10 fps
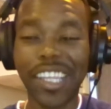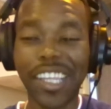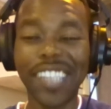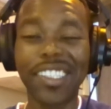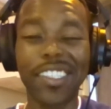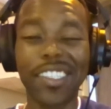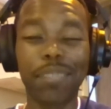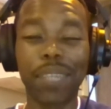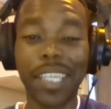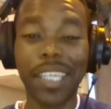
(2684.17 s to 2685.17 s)
That's just the
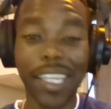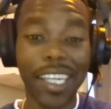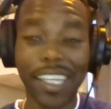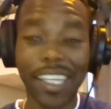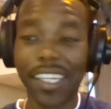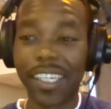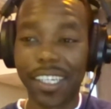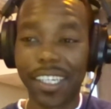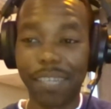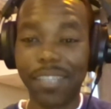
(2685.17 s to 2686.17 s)

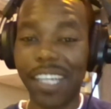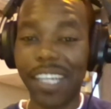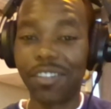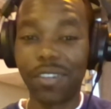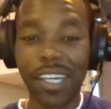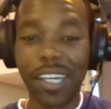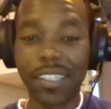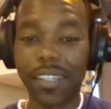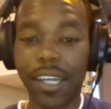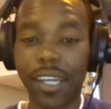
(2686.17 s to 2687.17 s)
I'm telling you
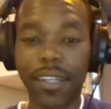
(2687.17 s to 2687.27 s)
guys, like